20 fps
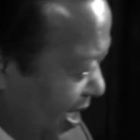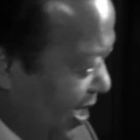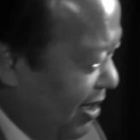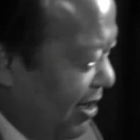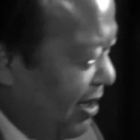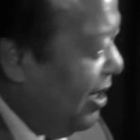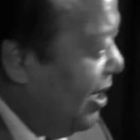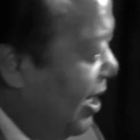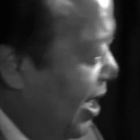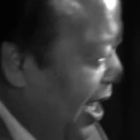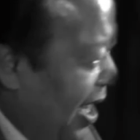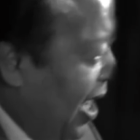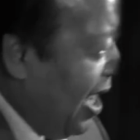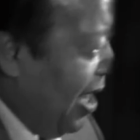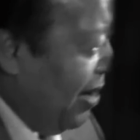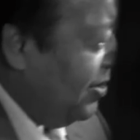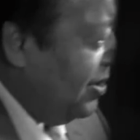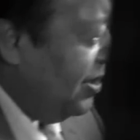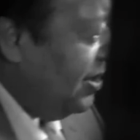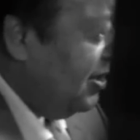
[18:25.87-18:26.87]
there
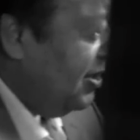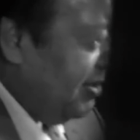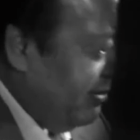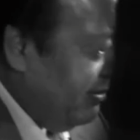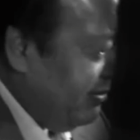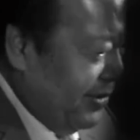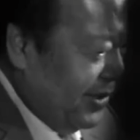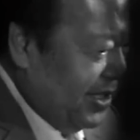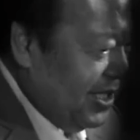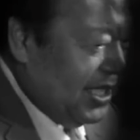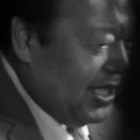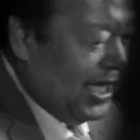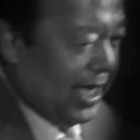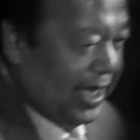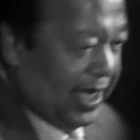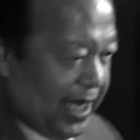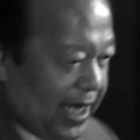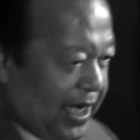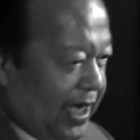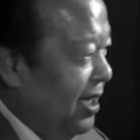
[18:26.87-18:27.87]
I was just
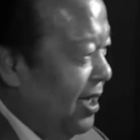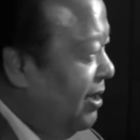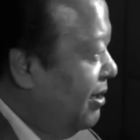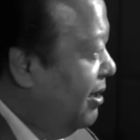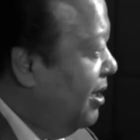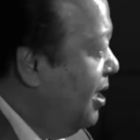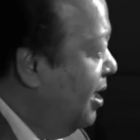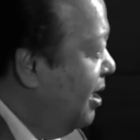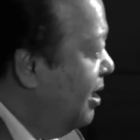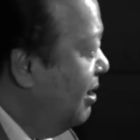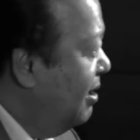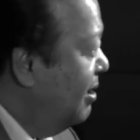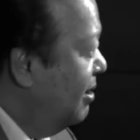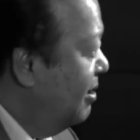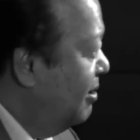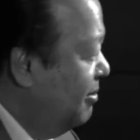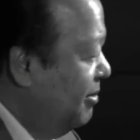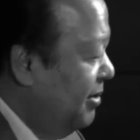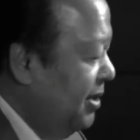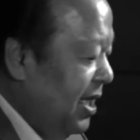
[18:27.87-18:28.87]
like any other kid,
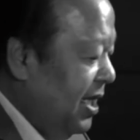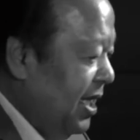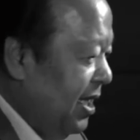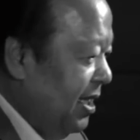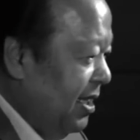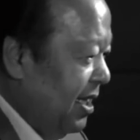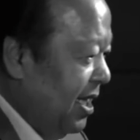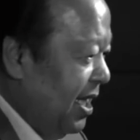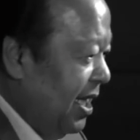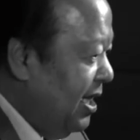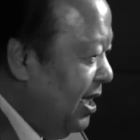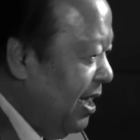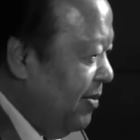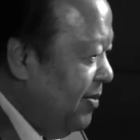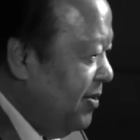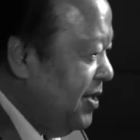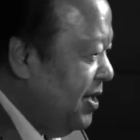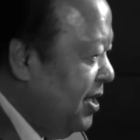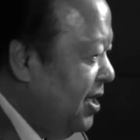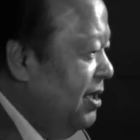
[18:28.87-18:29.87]
and
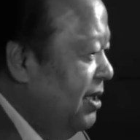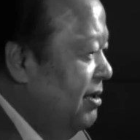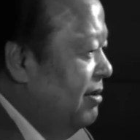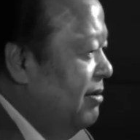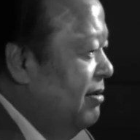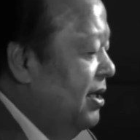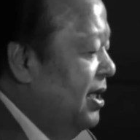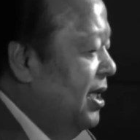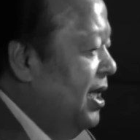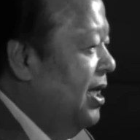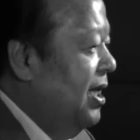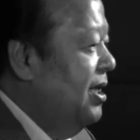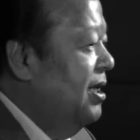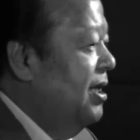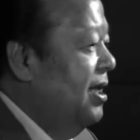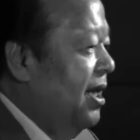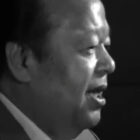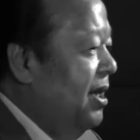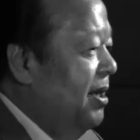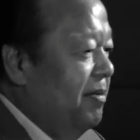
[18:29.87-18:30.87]
that was it.
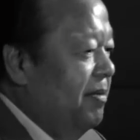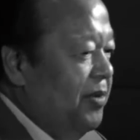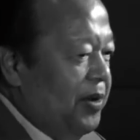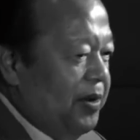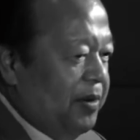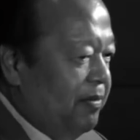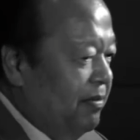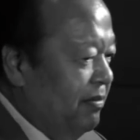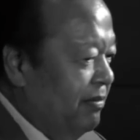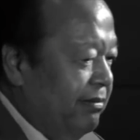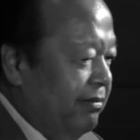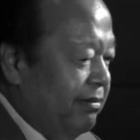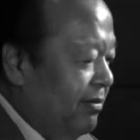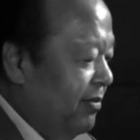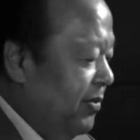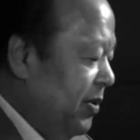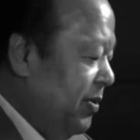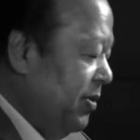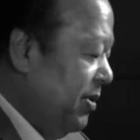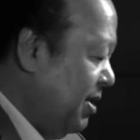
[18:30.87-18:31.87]
And,
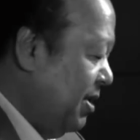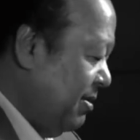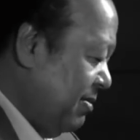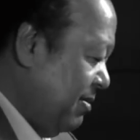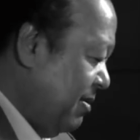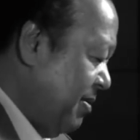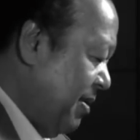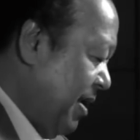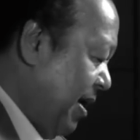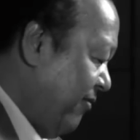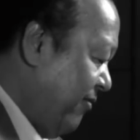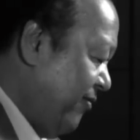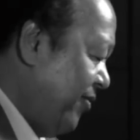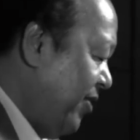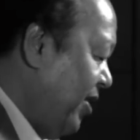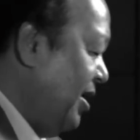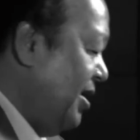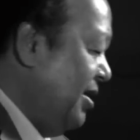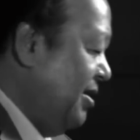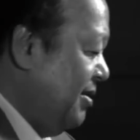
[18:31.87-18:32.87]
we would have
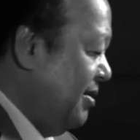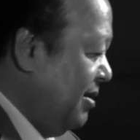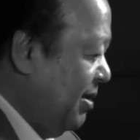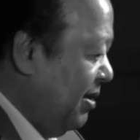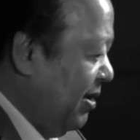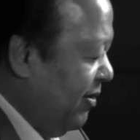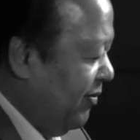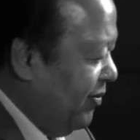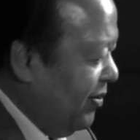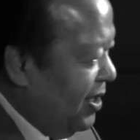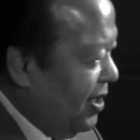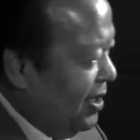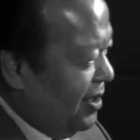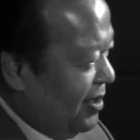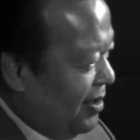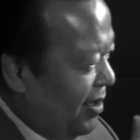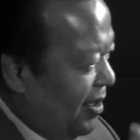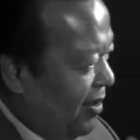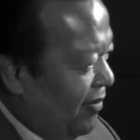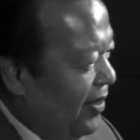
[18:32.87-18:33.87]
friends, and you have
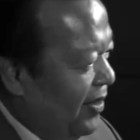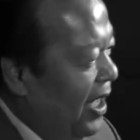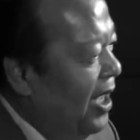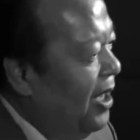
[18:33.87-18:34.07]
this, you have